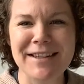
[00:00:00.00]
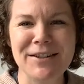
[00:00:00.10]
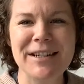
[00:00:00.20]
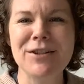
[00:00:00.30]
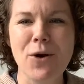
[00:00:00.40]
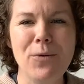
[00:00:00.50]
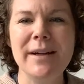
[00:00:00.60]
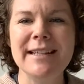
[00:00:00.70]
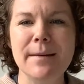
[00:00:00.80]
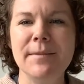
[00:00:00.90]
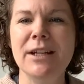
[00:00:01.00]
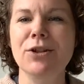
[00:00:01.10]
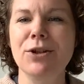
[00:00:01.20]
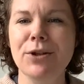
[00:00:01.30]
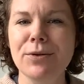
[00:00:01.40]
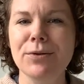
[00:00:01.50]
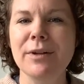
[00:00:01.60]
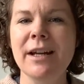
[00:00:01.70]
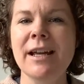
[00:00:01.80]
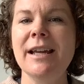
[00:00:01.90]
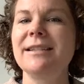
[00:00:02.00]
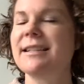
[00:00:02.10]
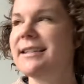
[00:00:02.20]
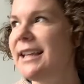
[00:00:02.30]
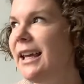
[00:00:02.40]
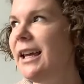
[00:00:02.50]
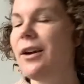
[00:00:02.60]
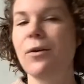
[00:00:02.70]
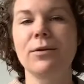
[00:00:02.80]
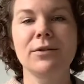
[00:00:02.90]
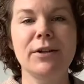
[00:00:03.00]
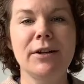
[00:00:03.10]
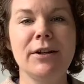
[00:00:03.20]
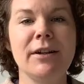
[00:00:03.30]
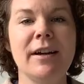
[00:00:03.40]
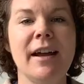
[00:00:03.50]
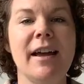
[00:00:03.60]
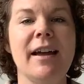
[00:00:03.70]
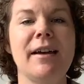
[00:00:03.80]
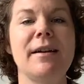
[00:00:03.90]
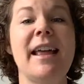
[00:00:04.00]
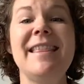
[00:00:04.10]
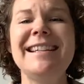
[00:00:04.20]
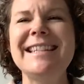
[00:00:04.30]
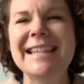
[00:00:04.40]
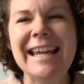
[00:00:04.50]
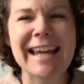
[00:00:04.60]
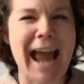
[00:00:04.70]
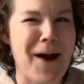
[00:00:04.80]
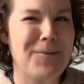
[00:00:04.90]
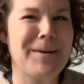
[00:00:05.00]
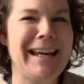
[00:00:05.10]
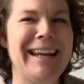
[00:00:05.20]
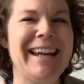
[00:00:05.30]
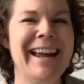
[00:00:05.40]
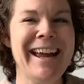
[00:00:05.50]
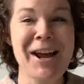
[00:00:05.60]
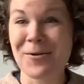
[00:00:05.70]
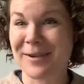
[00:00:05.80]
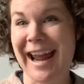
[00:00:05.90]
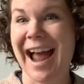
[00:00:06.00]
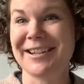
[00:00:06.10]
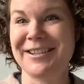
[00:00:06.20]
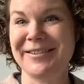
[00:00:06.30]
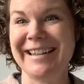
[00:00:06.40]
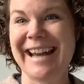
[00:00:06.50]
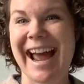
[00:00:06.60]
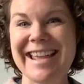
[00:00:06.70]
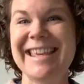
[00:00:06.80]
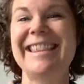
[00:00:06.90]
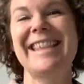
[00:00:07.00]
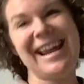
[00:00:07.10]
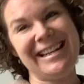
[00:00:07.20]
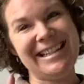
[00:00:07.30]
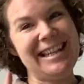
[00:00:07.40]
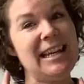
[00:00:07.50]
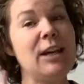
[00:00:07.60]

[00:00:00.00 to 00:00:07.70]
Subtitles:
There is always something new to see or learn, and then seeing how we react to it. I think that is the